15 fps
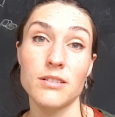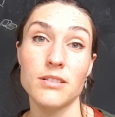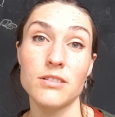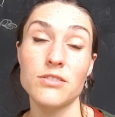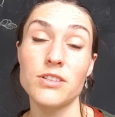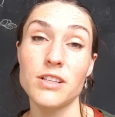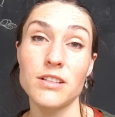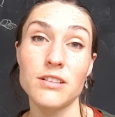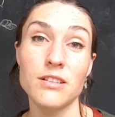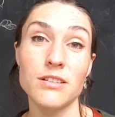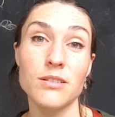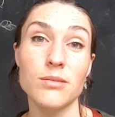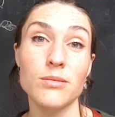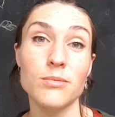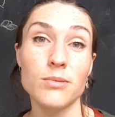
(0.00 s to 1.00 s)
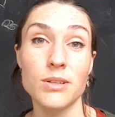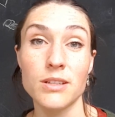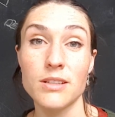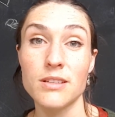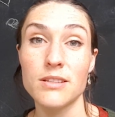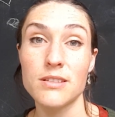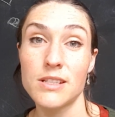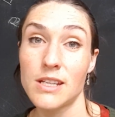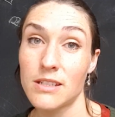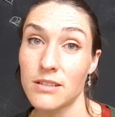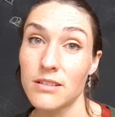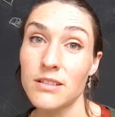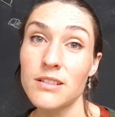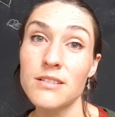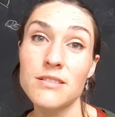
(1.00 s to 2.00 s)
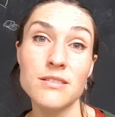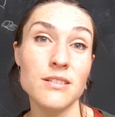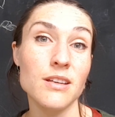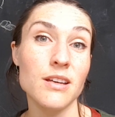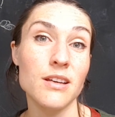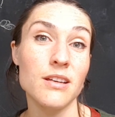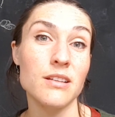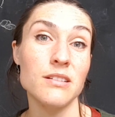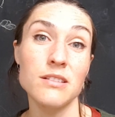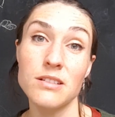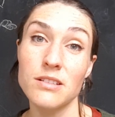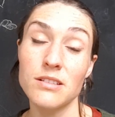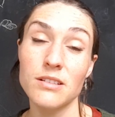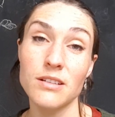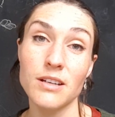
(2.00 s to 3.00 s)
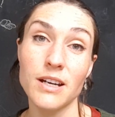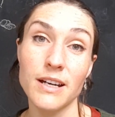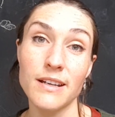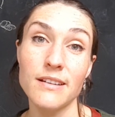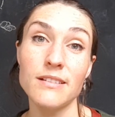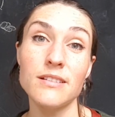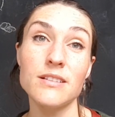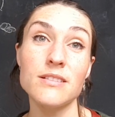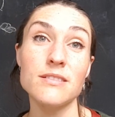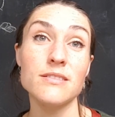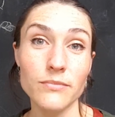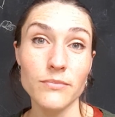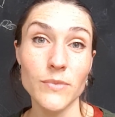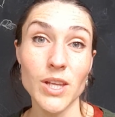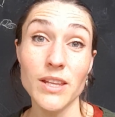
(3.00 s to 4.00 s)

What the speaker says: treat her with tenderness and kindness.